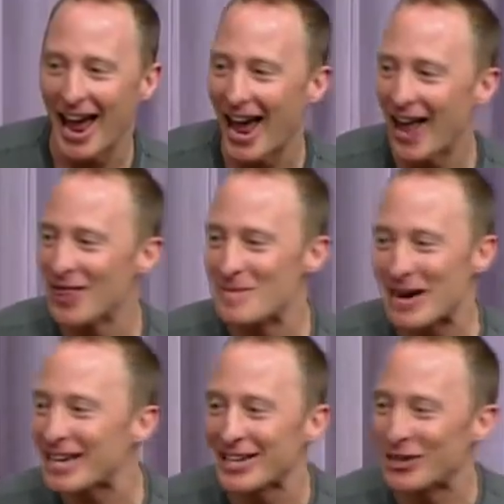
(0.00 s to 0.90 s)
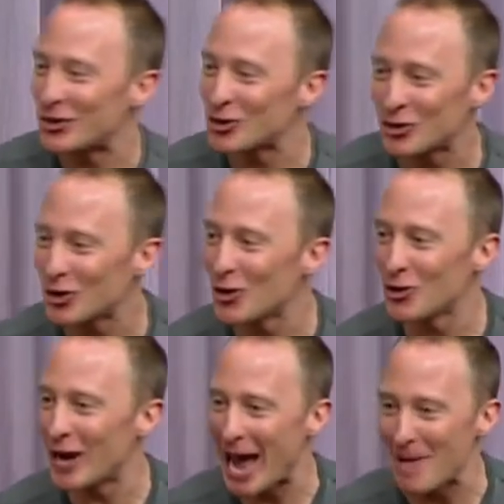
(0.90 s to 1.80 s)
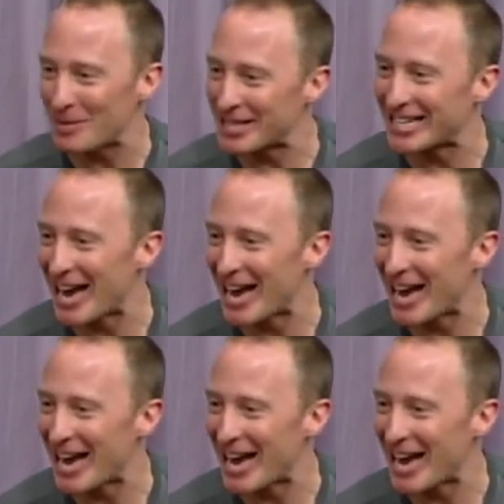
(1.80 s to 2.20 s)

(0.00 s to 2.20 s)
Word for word: And the monkey is so amped to